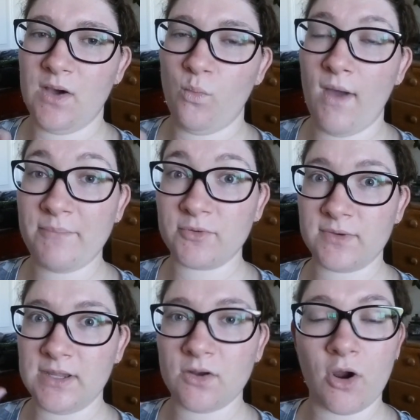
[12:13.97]

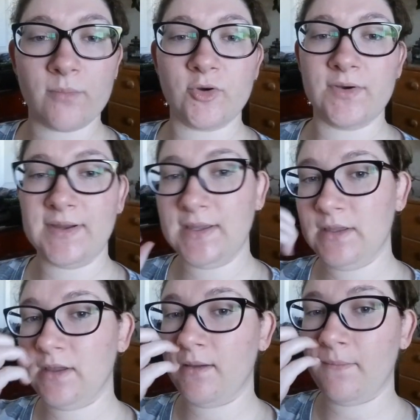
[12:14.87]
weaponry and
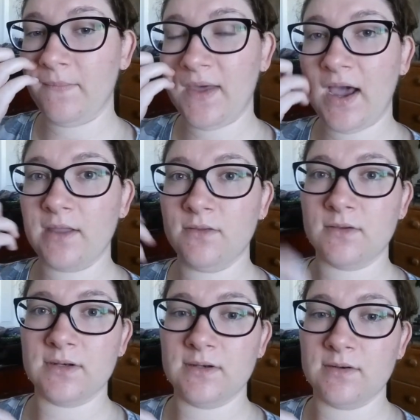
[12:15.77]
armory that you
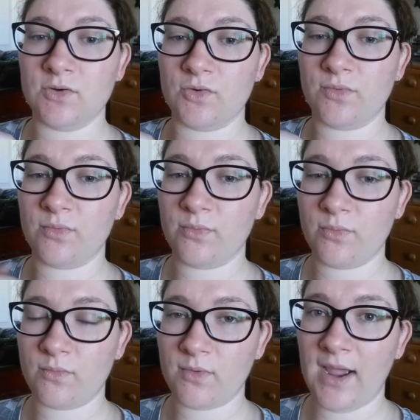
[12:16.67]
can
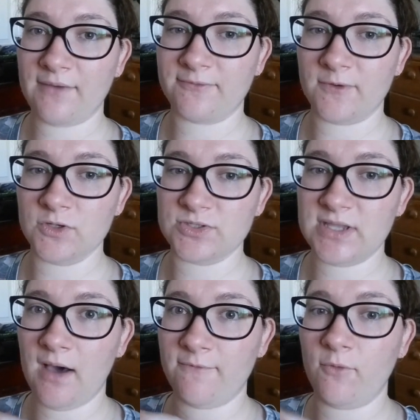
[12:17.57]
craft for
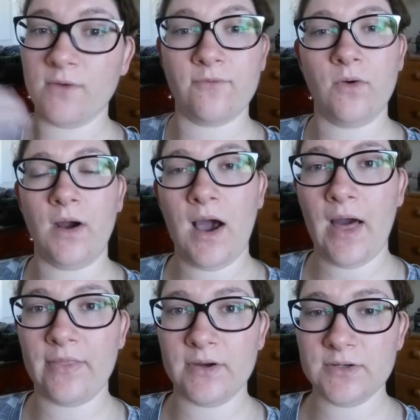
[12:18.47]
yourself or for
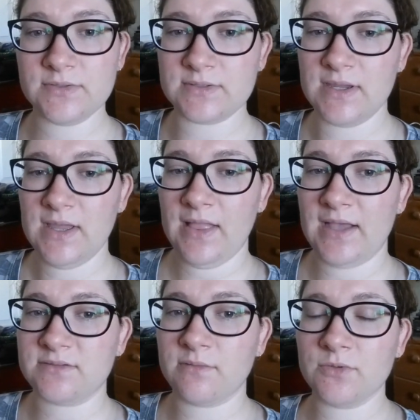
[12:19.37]
others.
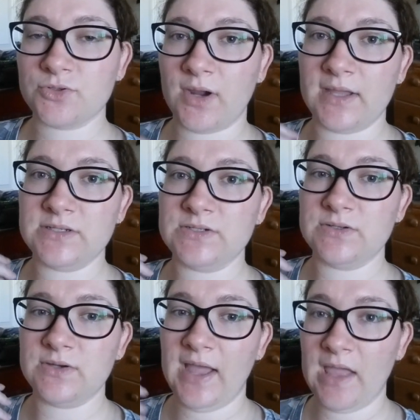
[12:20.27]
That's what we're trying
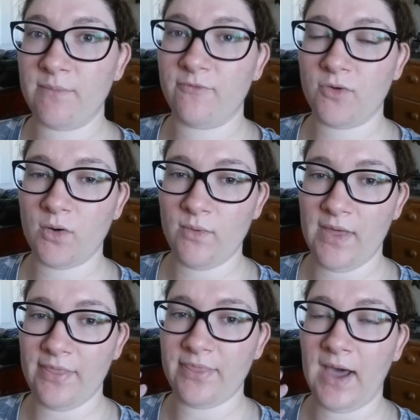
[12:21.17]
to aim for
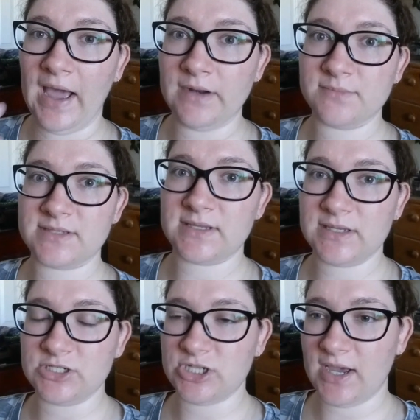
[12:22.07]
with the items in the
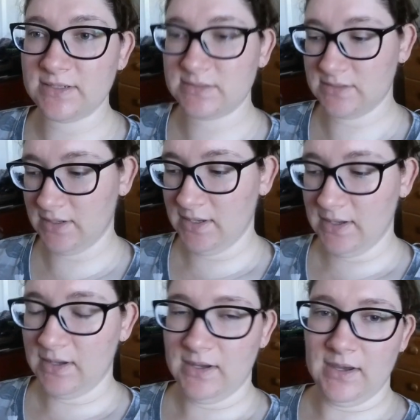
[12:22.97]
kin chest.
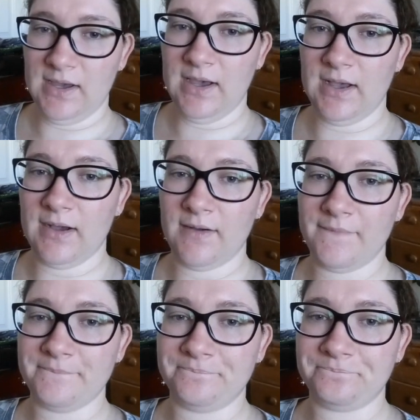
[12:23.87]

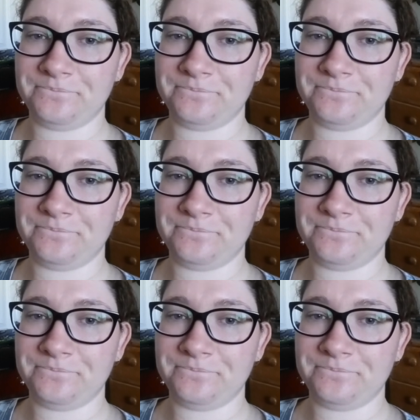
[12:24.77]
But